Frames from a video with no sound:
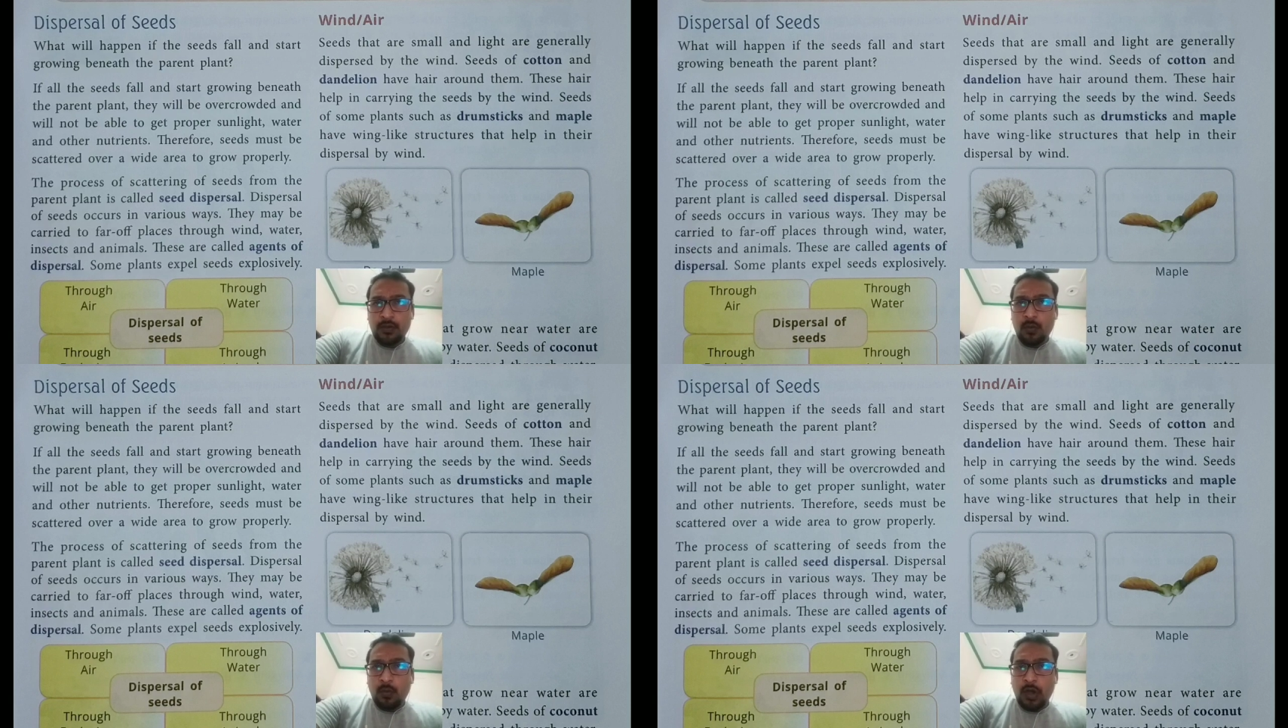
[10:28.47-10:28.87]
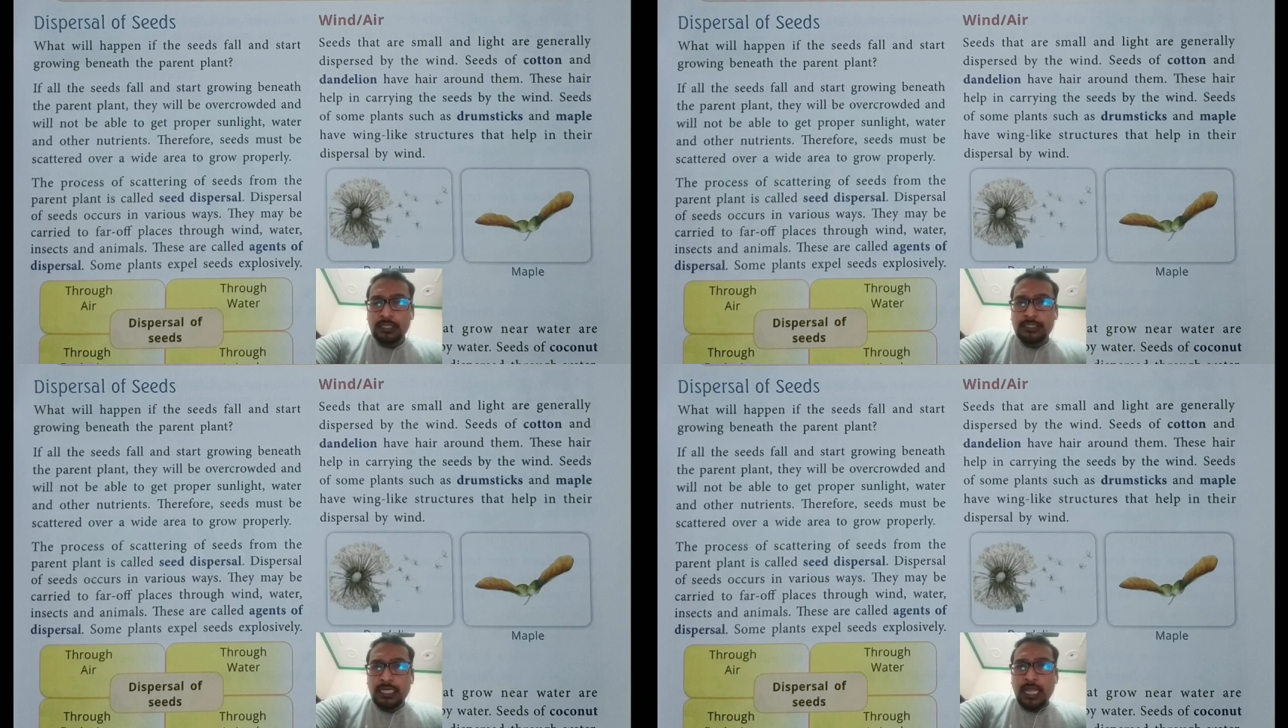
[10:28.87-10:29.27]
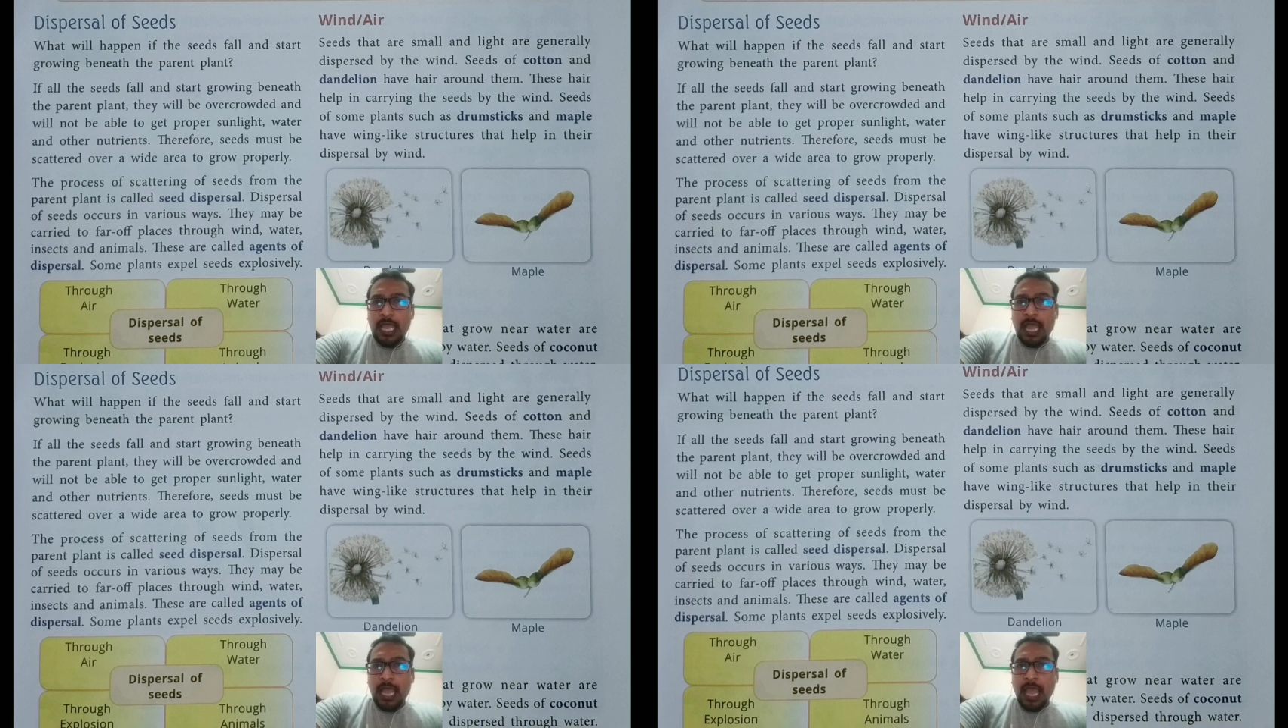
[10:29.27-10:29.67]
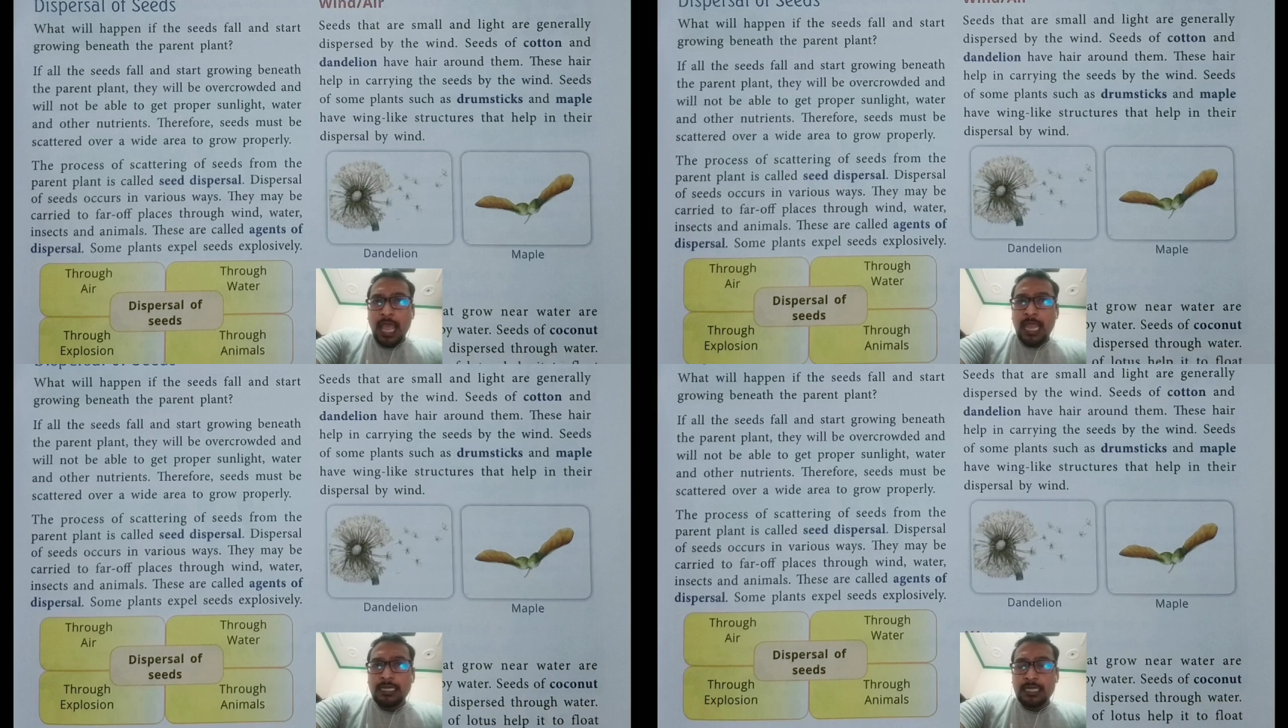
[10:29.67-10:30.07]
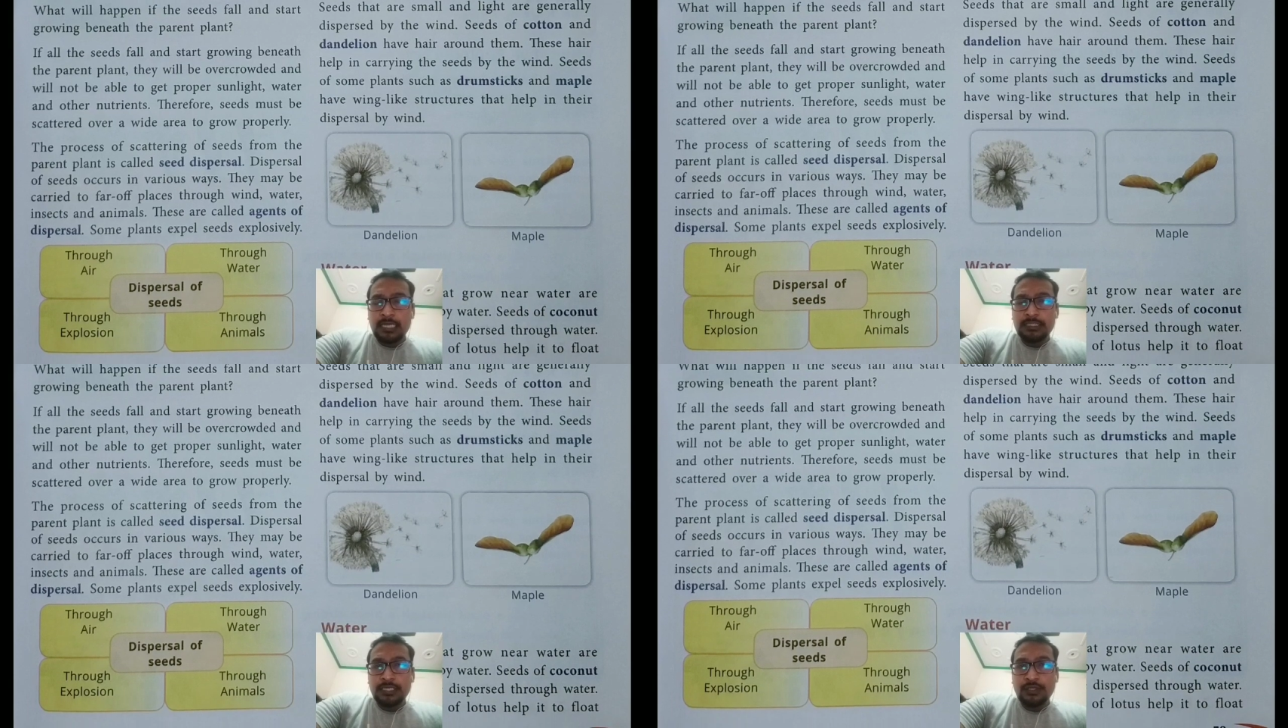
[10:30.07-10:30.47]
water and
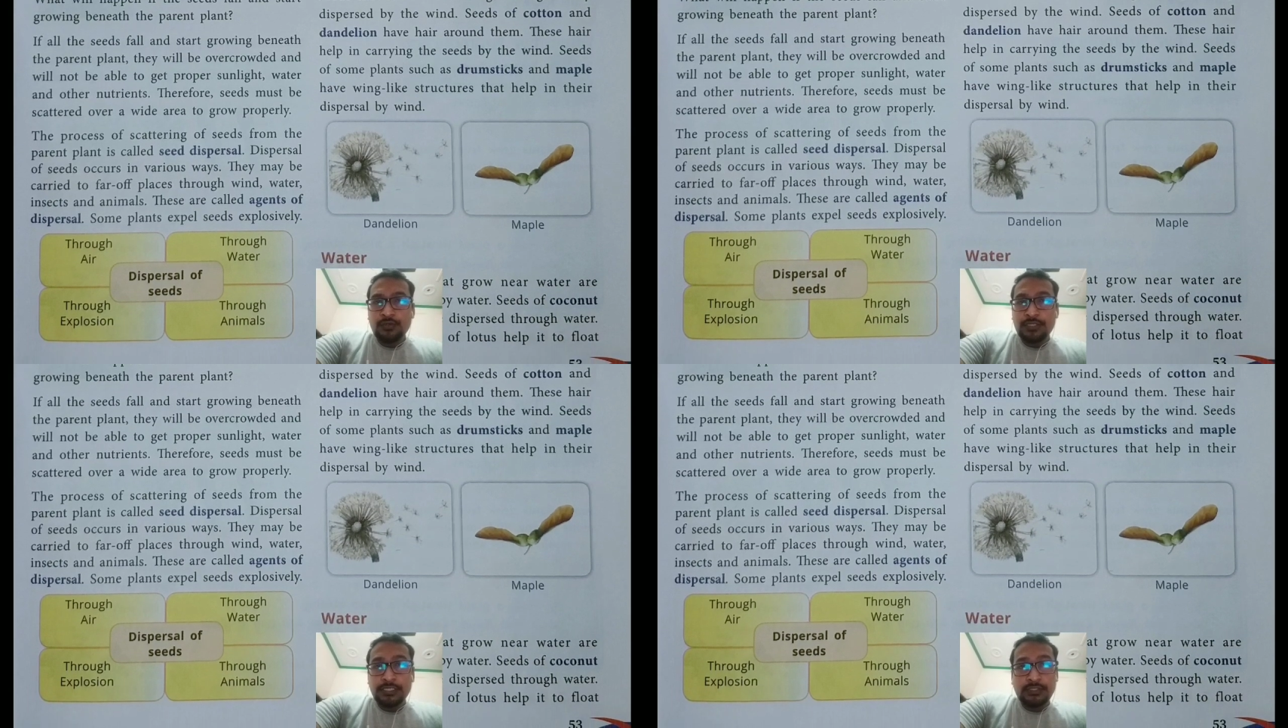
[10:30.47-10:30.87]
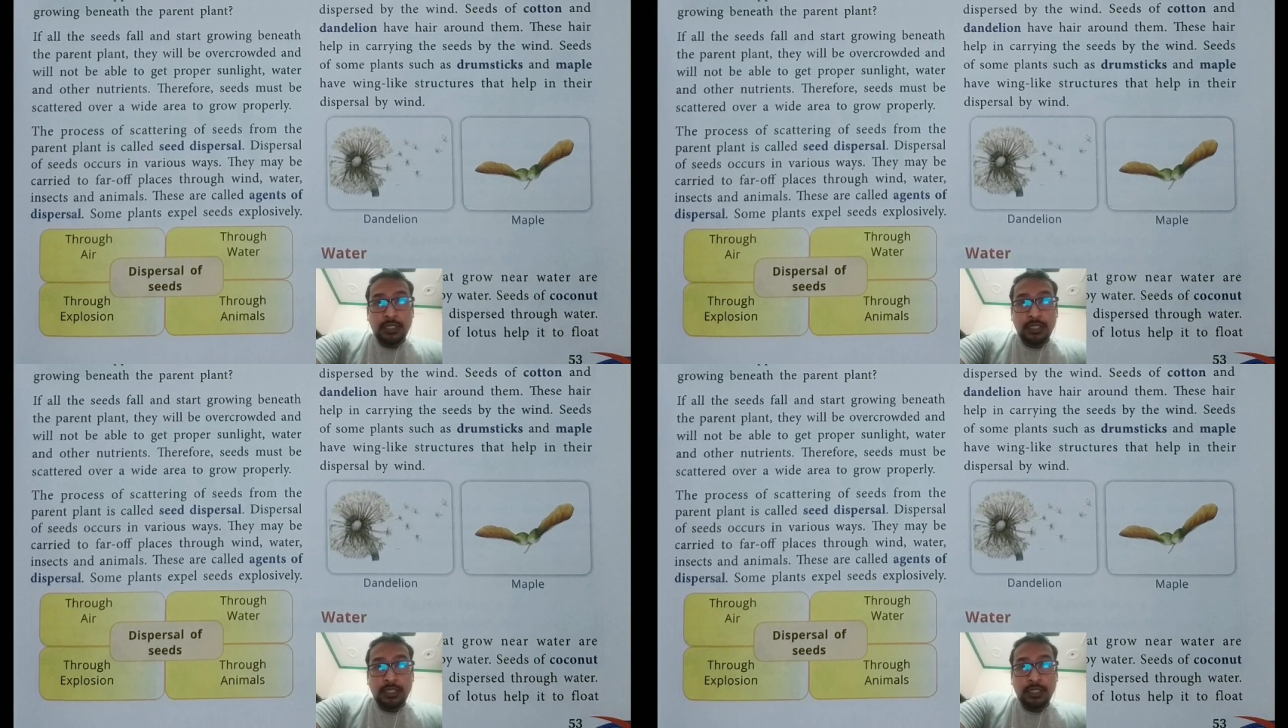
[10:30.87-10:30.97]
other nutrients